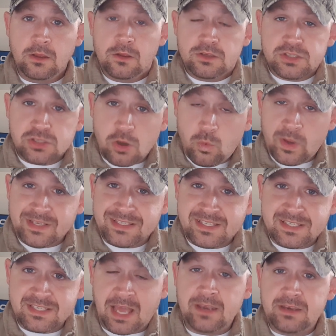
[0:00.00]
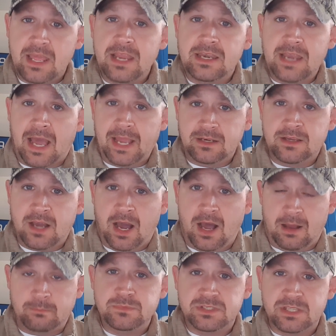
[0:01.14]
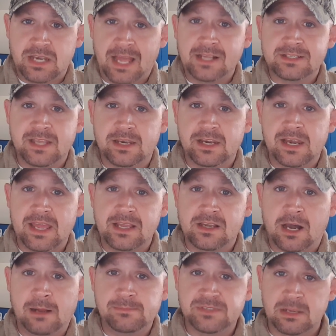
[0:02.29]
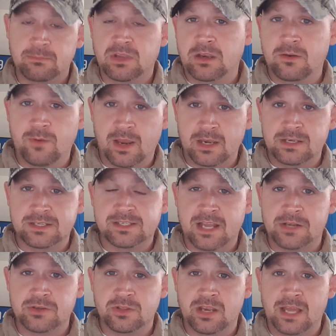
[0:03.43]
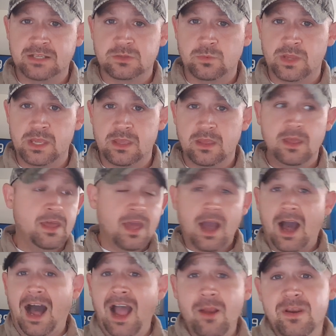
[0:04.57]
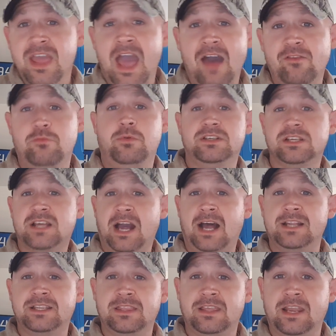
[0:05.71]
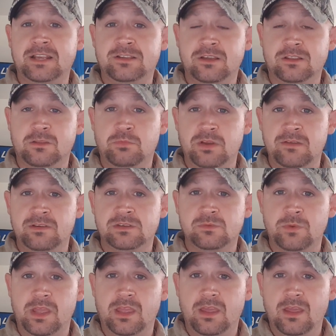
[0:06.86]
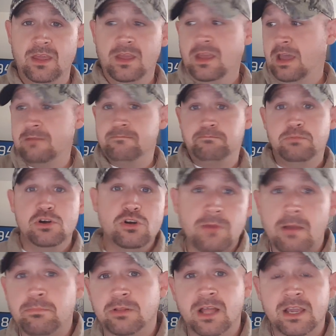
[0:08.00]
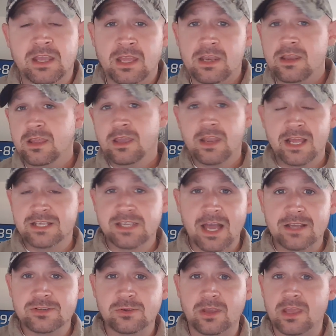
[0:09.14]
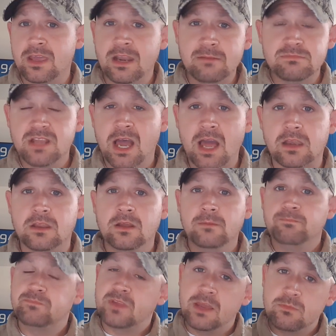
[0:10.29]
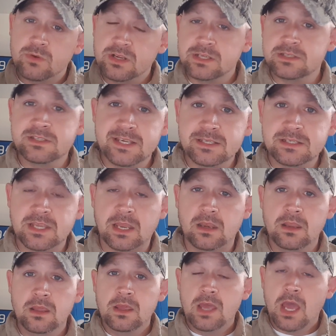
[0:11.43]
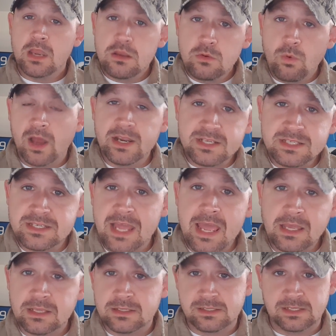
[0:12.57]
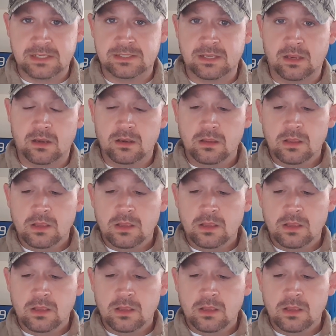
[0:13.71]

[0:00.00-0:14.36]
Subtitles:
So when Sunday night comes, the next Sunday night comes, I'm getting ready to schedule the next week. I already have a bunch of content that I took the previous week. And boom, I plug it in and I schedule it and I'm done. And we're consistent. And you want to stay consistent.